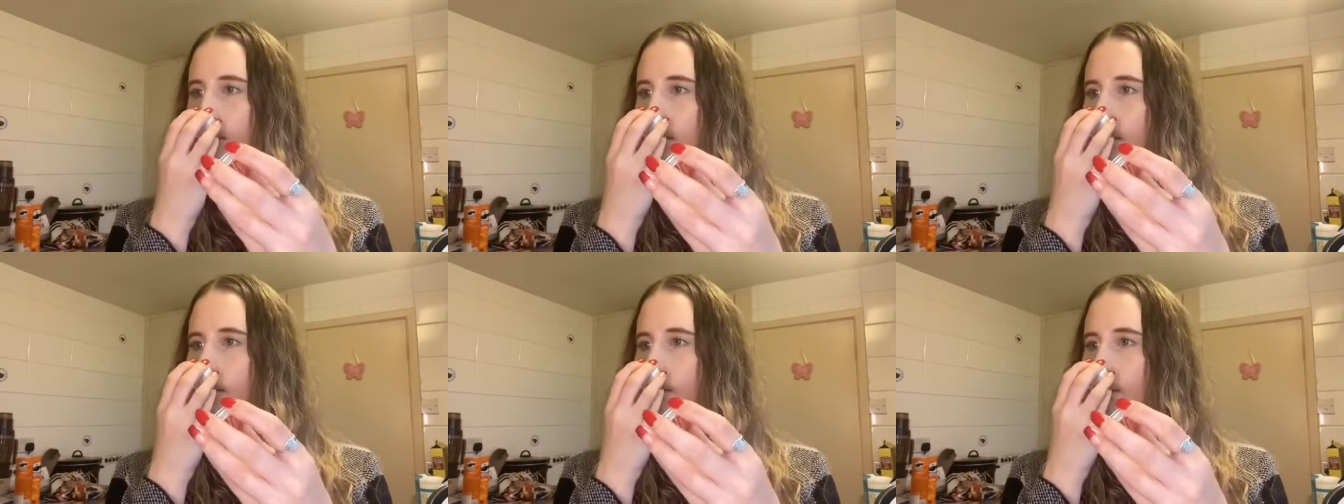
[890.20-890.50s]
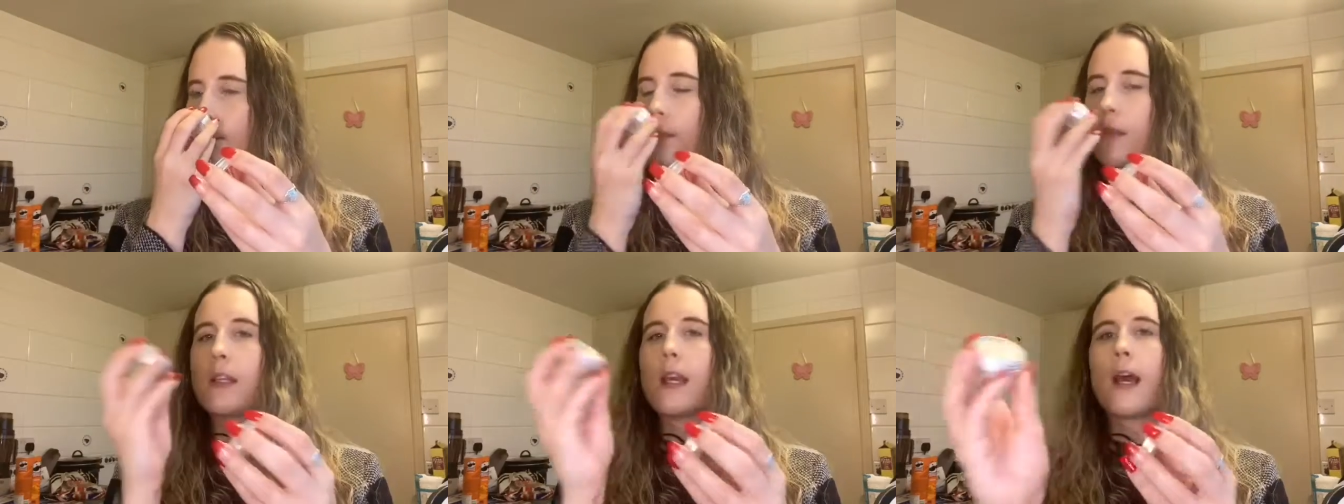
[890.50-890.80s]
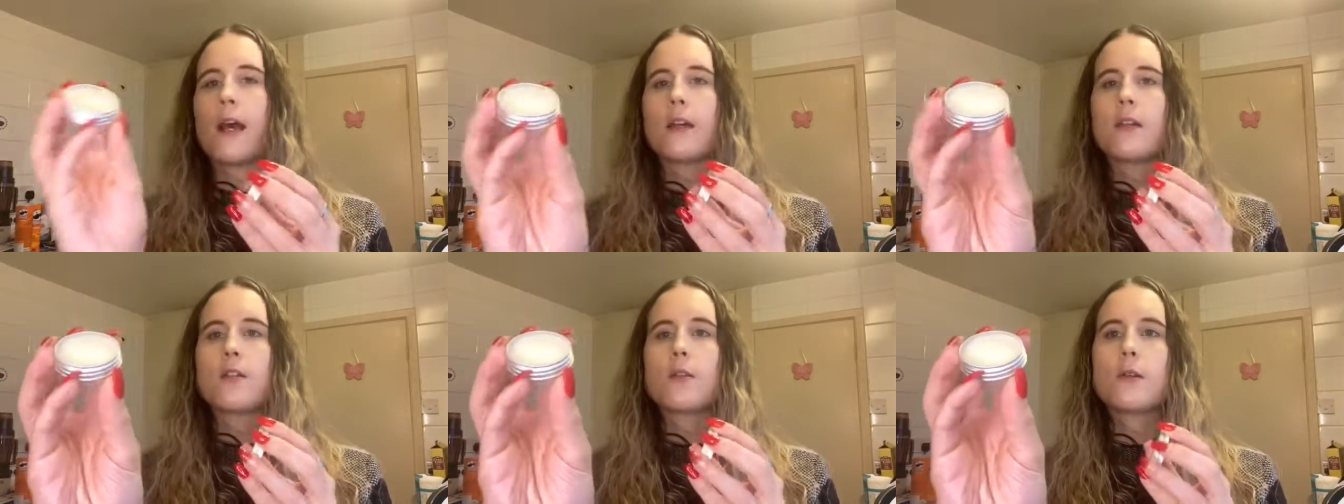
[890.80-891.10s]
Yeah,
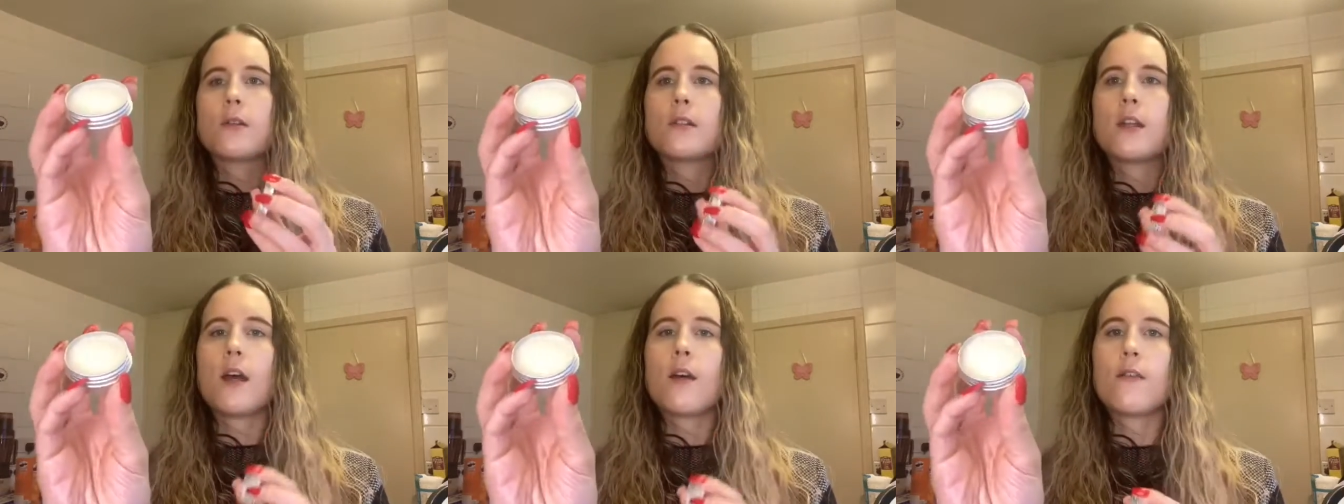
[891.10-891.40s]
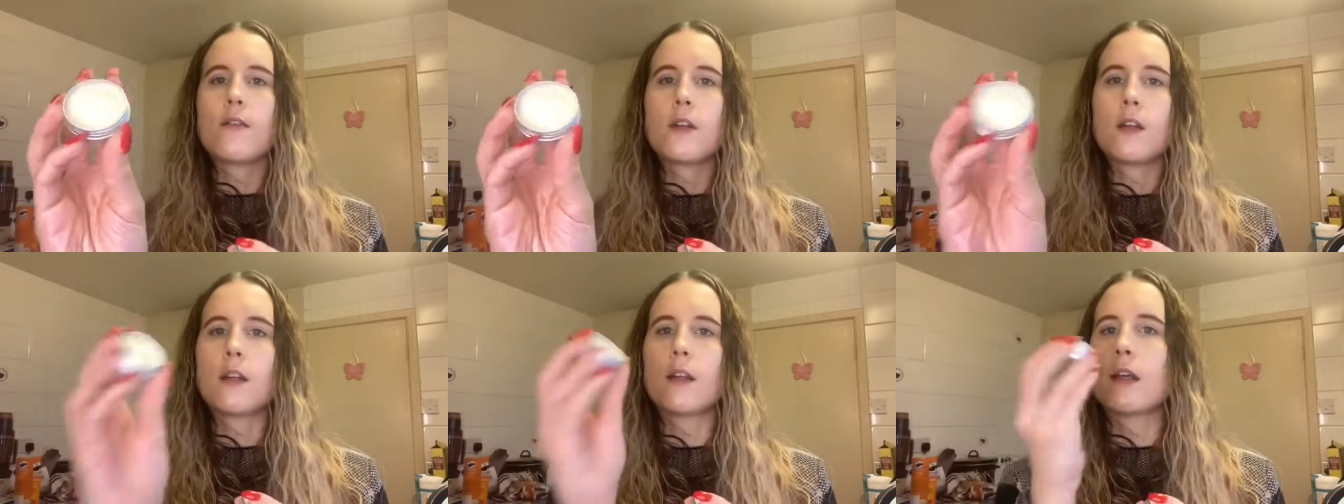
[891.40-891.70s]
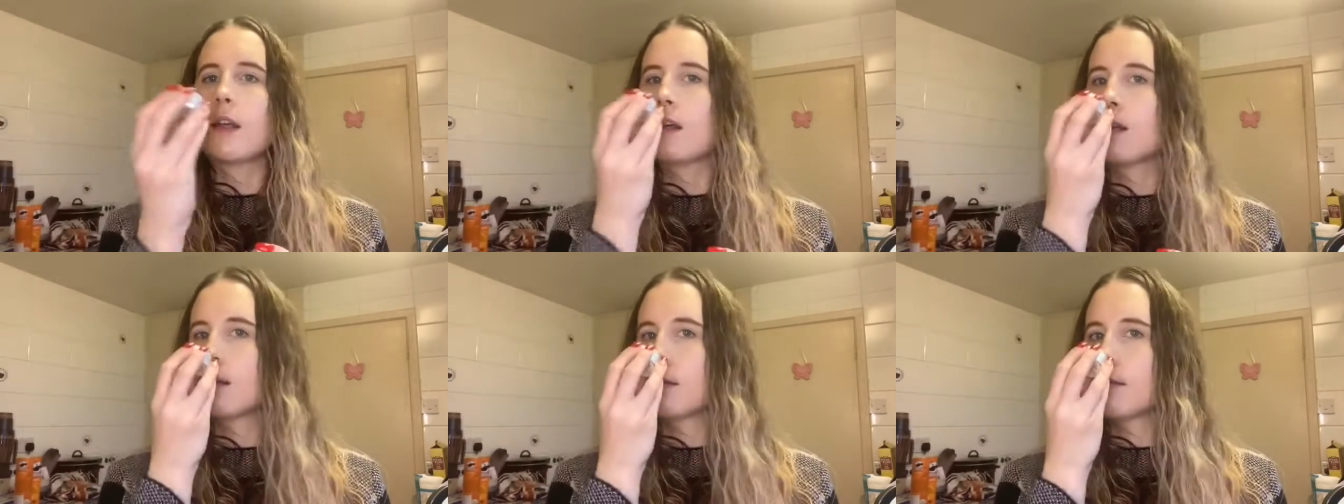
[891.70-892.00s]
so it definitely
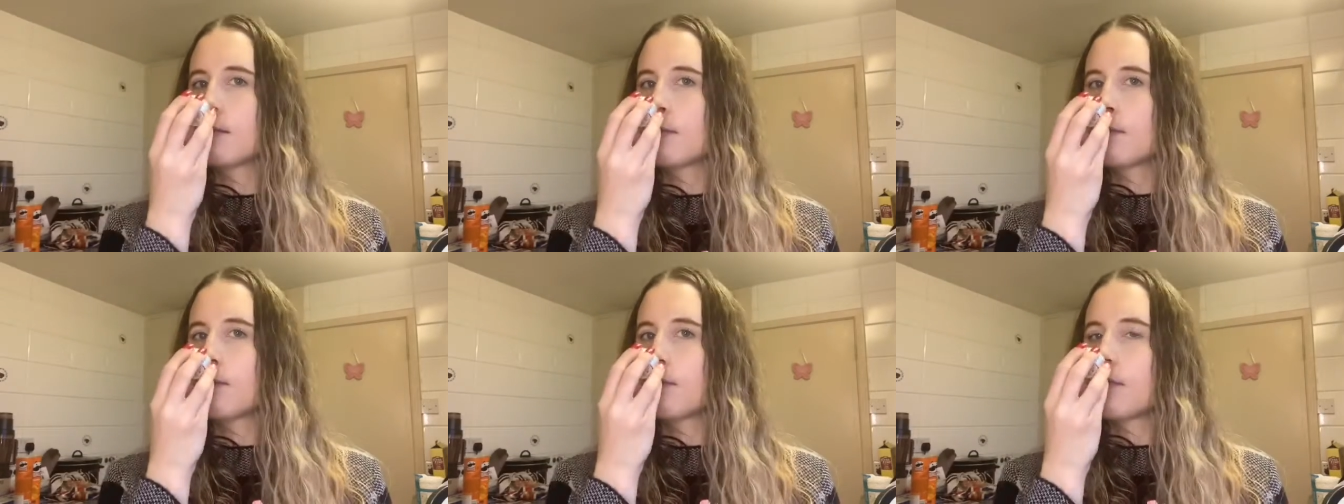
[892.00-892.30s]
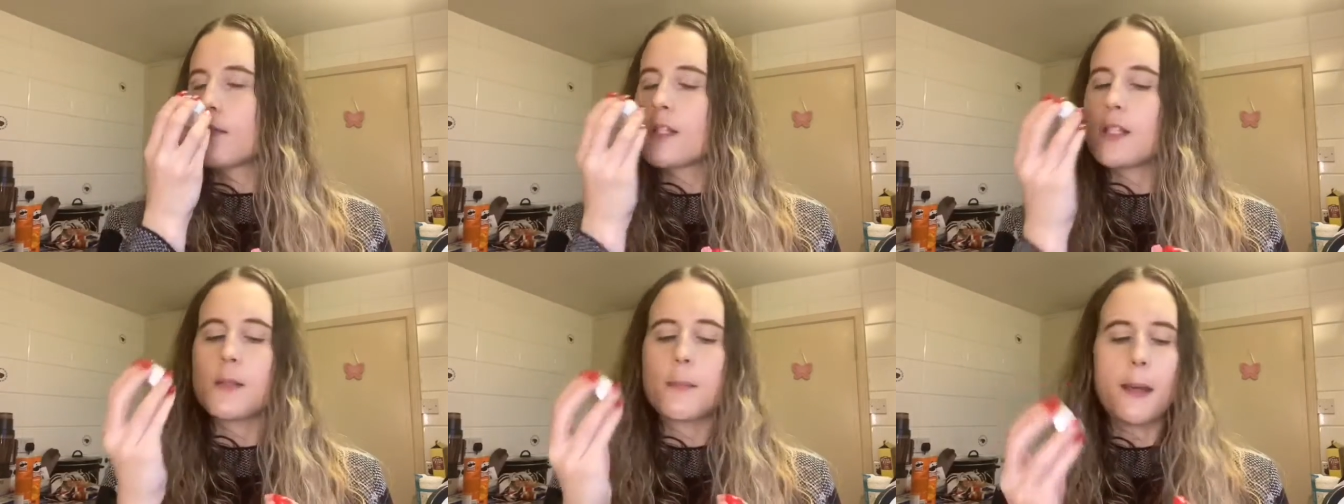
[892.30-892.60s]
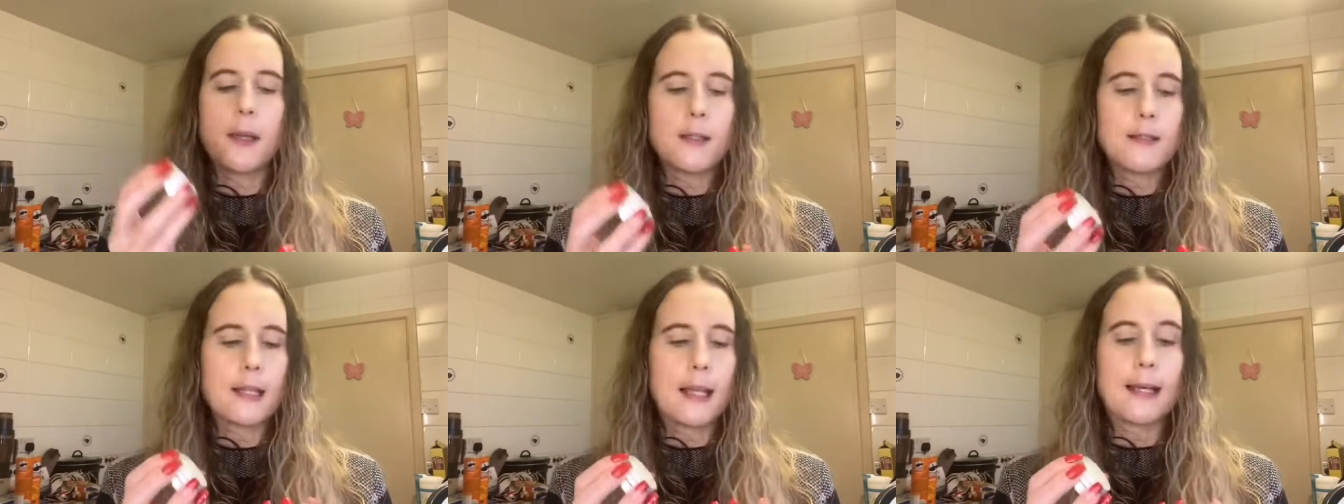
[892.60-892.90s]

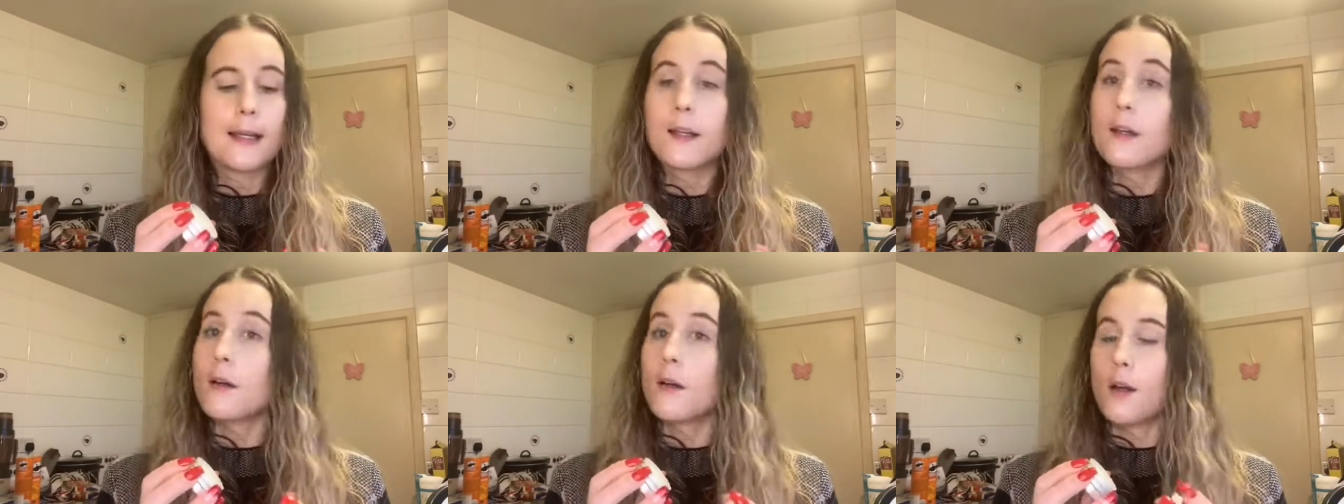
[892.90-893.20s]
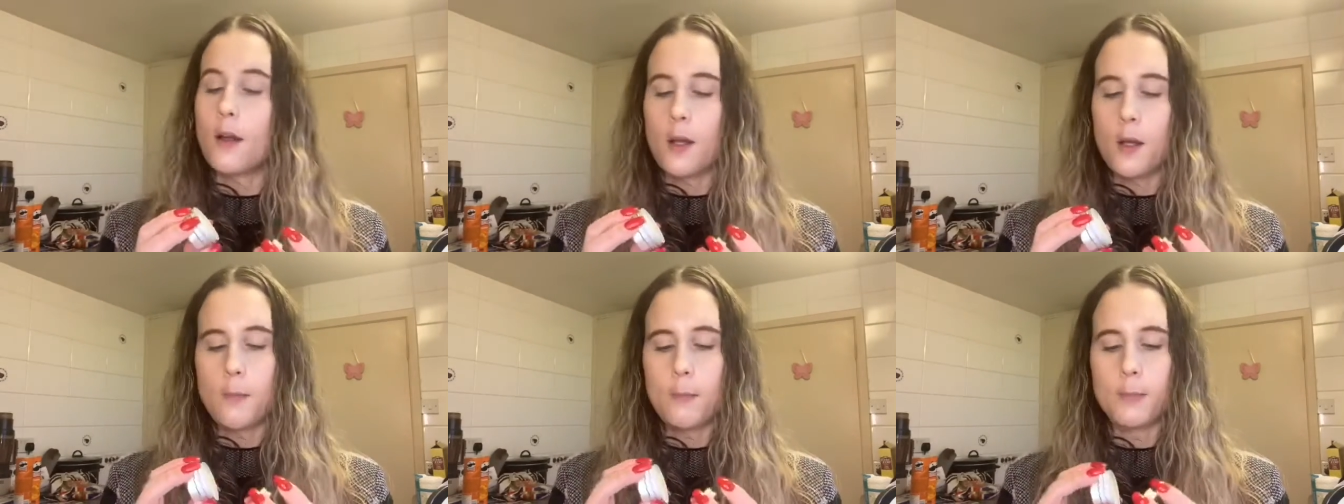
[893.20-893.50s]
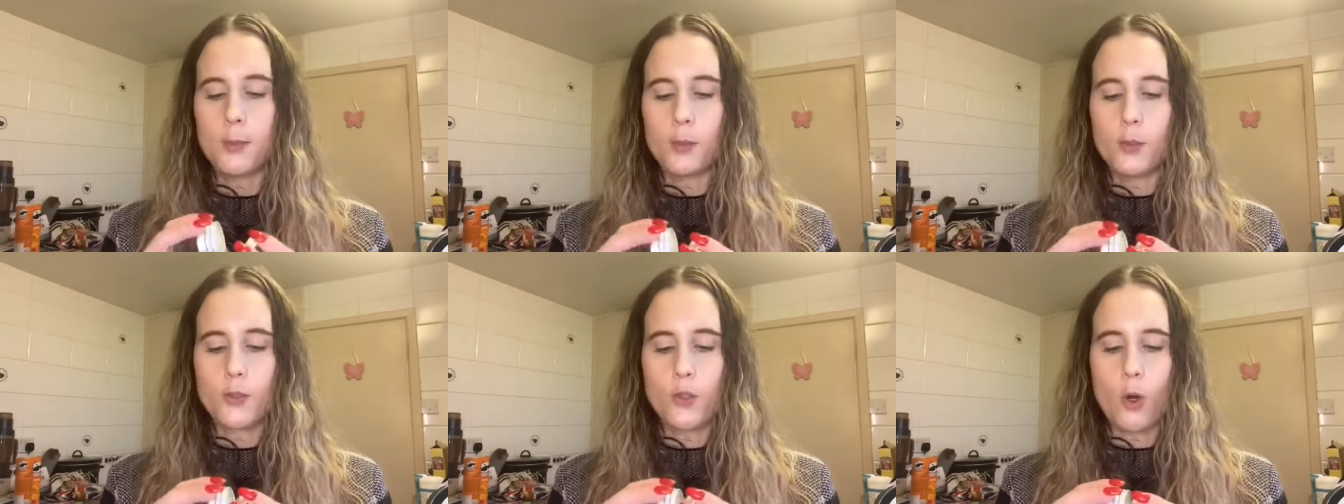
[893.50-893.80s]
smells like
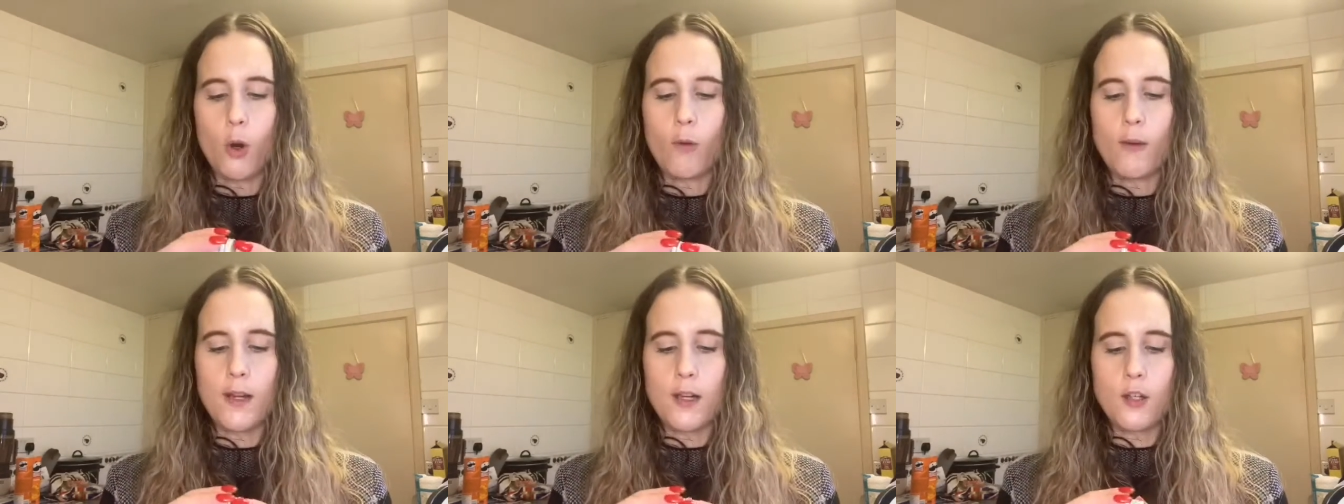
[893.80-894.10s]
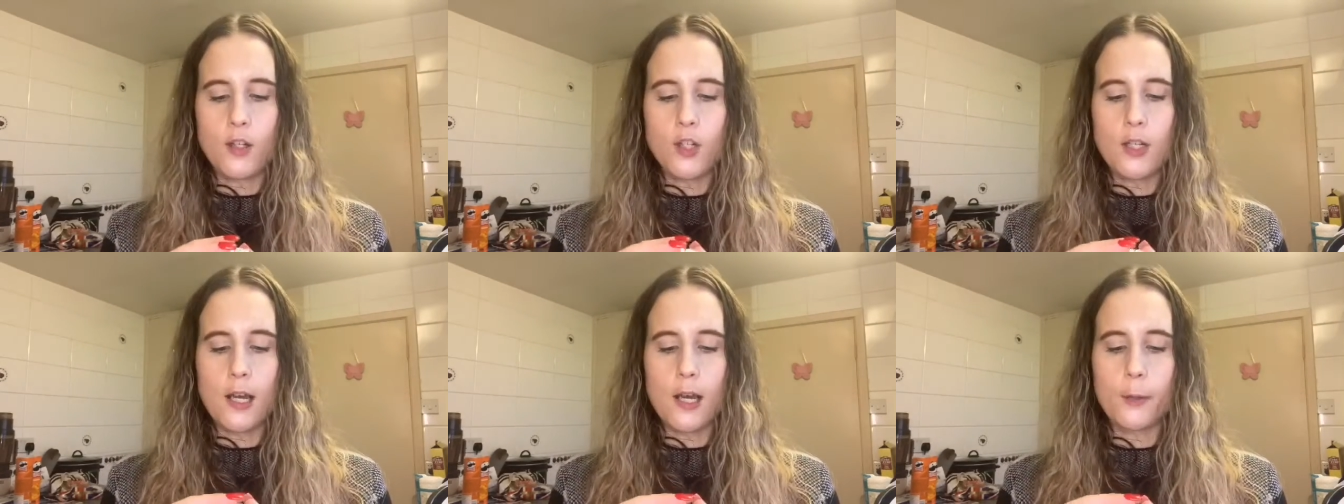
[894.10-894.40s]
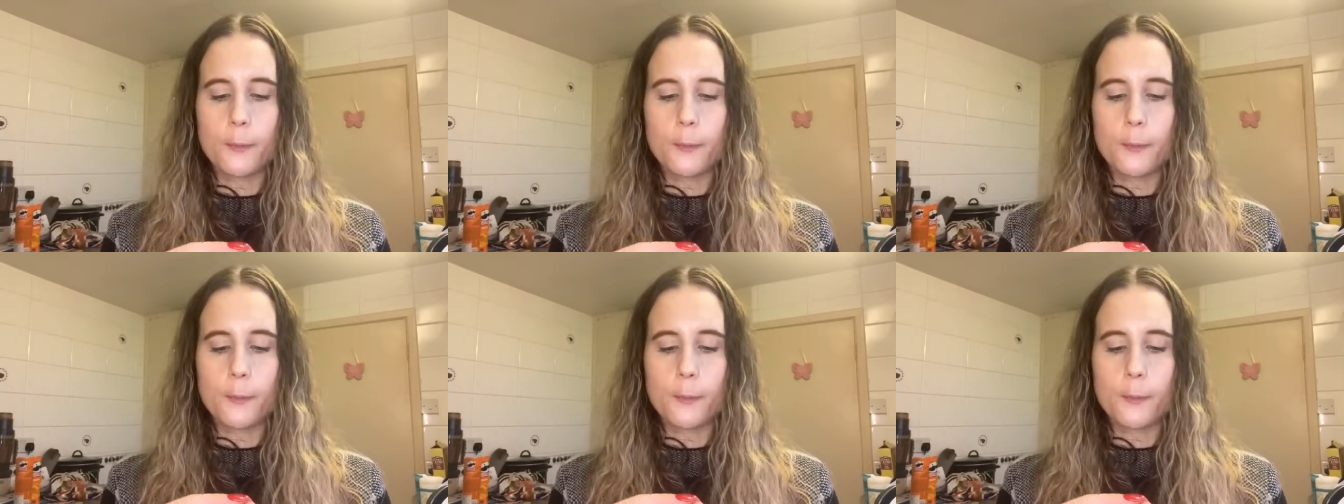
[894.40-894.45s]
blood orange. Now,